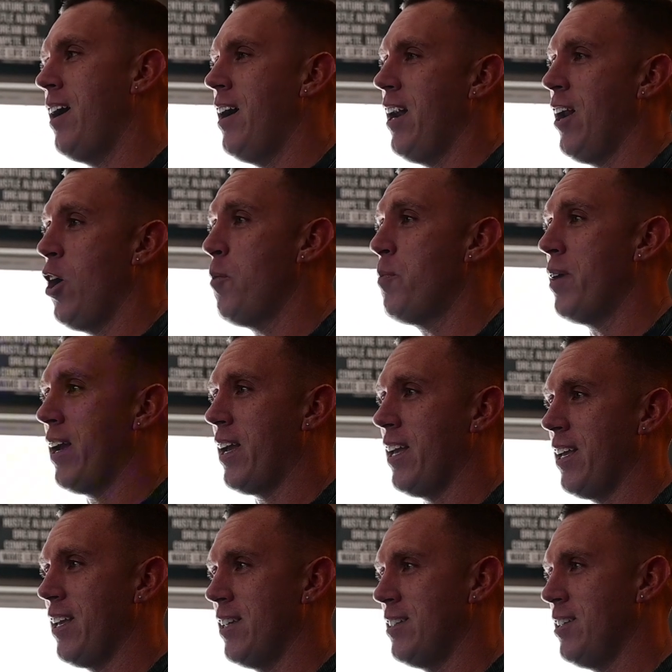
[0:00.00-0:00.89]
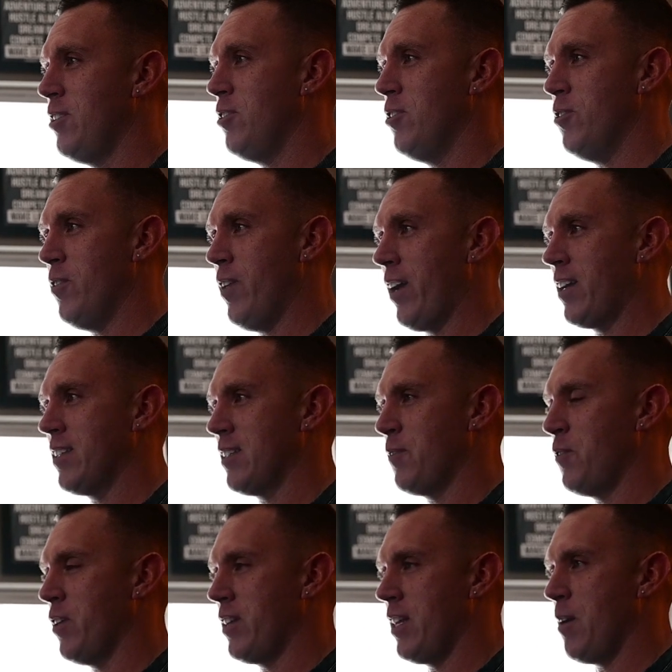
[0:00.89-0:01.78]
And I hope that I can continue to do that, because
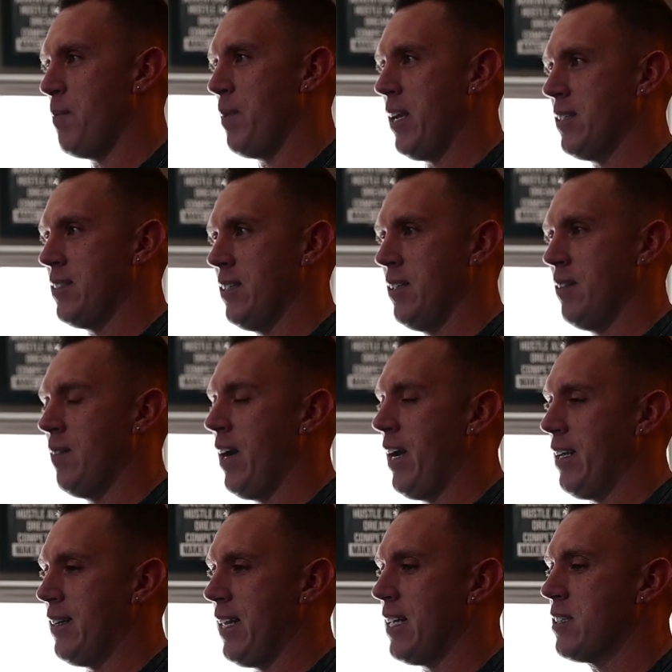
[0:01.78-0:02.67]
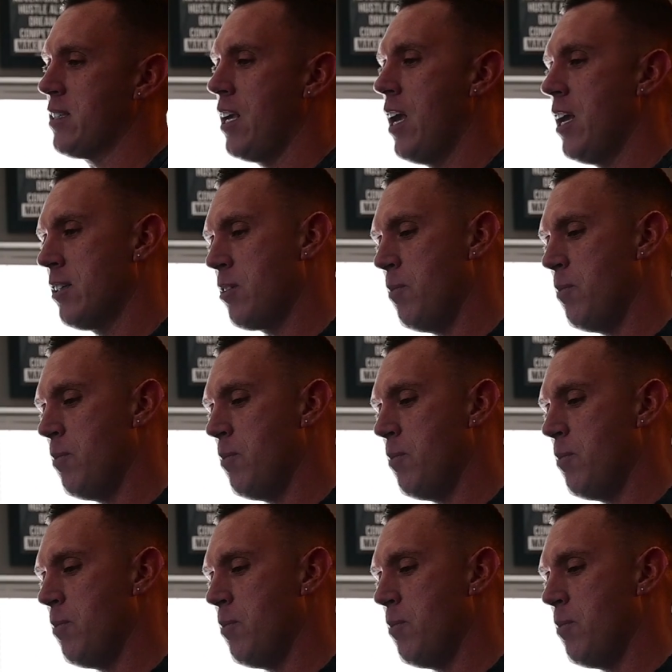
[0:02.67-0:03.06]
I feel like that makes it like, that's,